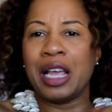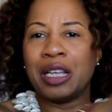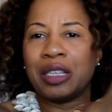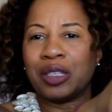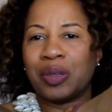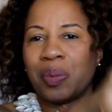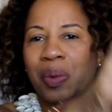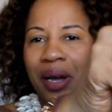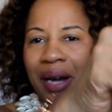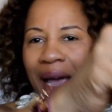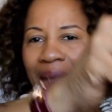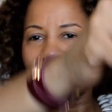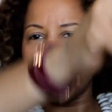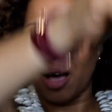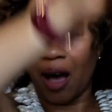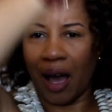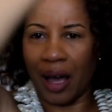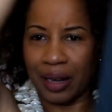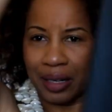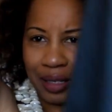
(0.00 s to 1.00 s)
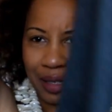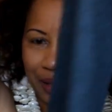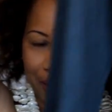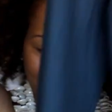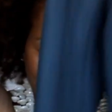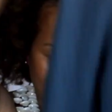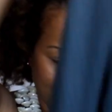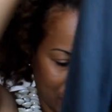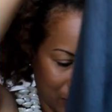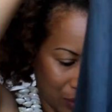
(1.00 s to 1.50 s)
So what I got,
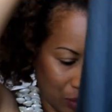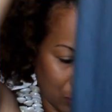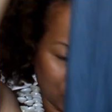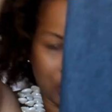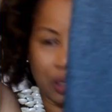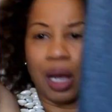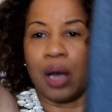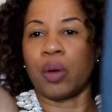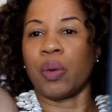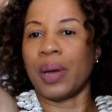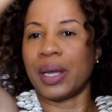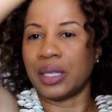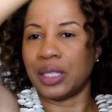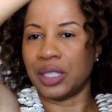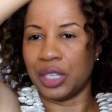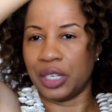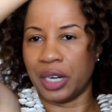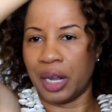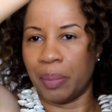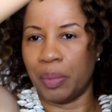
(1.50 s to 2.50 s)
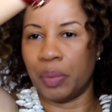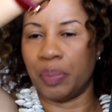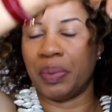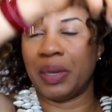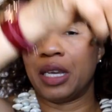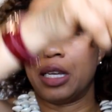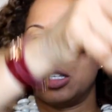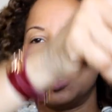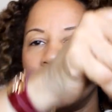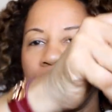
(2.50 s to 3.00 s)
which was a questionable
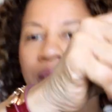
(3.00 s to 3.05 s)
piece,